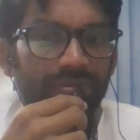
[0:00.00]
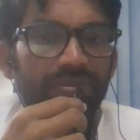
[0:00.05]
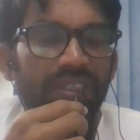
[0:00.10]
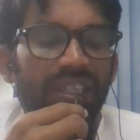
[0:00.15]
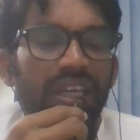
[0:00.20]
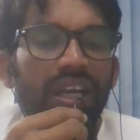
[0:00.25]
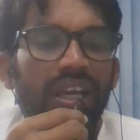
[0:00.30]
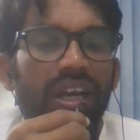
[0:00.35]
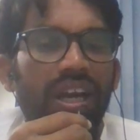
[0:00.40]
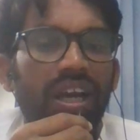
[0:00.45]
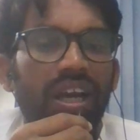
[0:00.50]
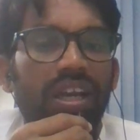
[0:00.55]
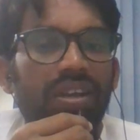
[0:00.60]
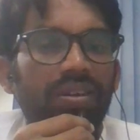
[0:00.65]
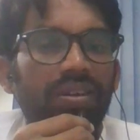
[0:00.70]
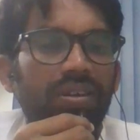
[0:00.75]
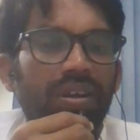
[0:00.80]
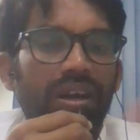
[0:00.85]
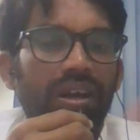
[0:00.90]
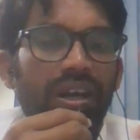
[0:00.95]
Hello,
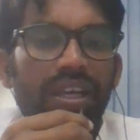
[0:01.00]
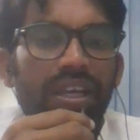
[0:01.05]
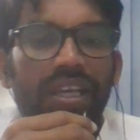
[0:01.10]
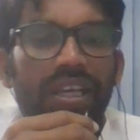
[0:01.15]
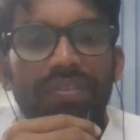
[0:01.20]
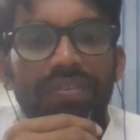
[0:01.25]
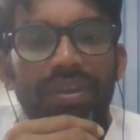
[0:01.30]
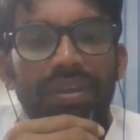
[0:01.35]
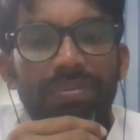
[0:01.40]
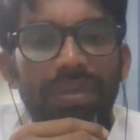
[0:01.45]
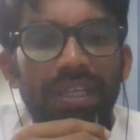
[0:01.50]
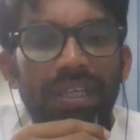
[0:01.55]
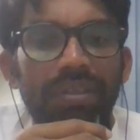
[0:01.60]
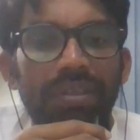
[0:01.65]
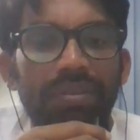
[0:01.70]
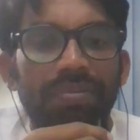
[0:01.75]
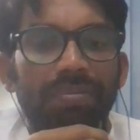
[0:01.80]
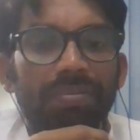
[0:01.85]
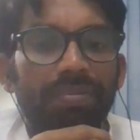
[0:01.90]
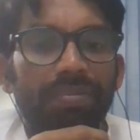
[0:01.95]
hi everybody.
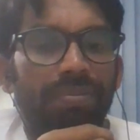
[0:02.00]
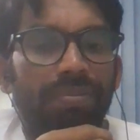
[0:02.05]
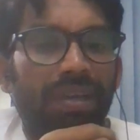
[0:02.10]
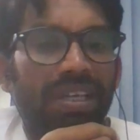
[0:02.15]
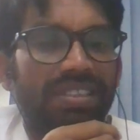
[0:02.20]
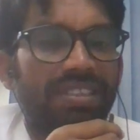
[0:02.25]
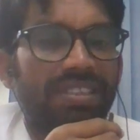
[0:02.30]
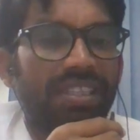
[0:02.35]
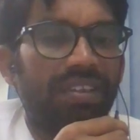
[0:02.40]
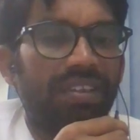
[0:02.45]
Myself